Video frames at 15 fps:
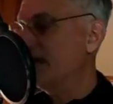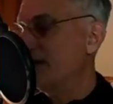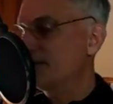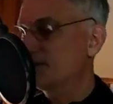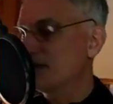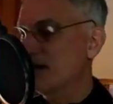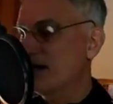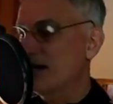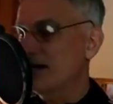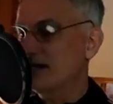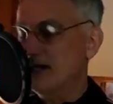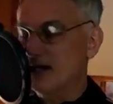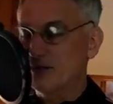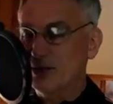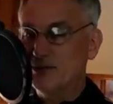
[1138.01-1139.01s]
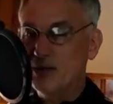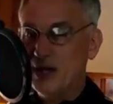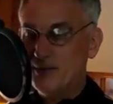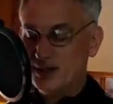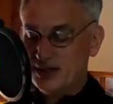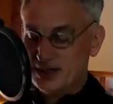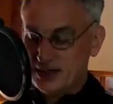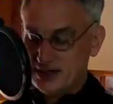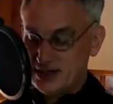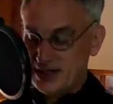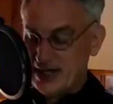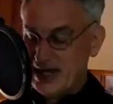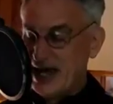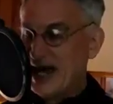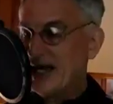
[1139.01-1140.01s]
Epstein and Republican
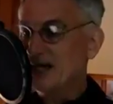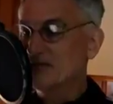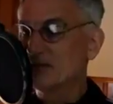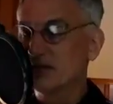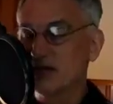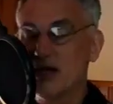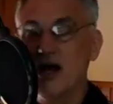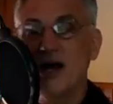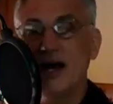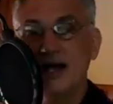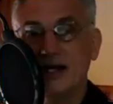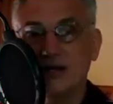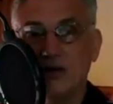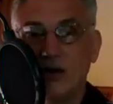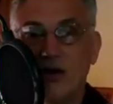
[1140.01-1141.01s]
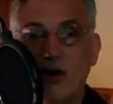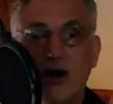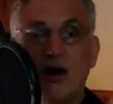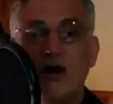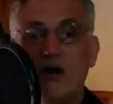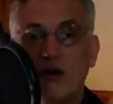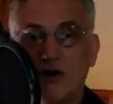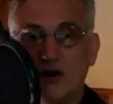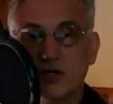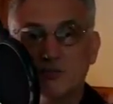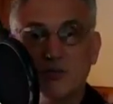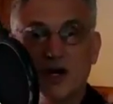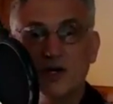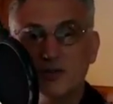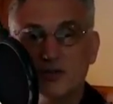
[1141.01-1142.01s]
Adam Klein, all are
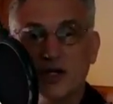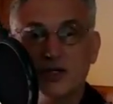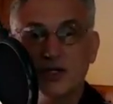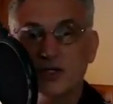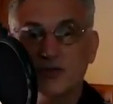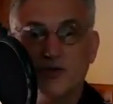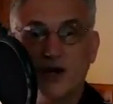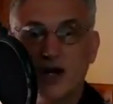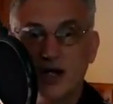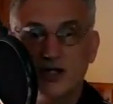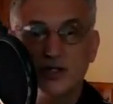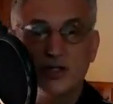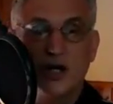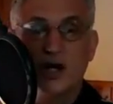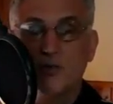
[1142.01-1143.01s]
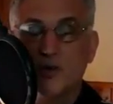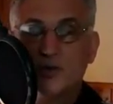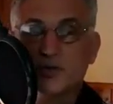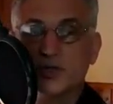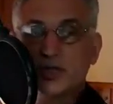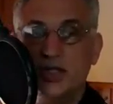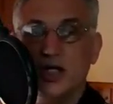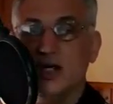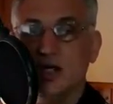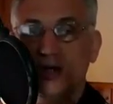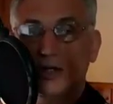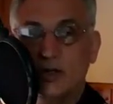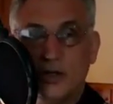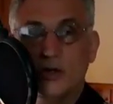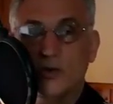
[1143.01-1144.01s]
sponsoring this fine show. We'll see
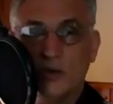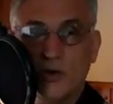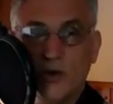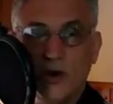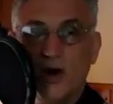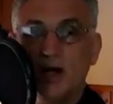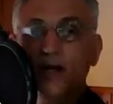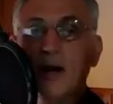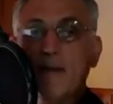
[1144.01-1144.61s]
you on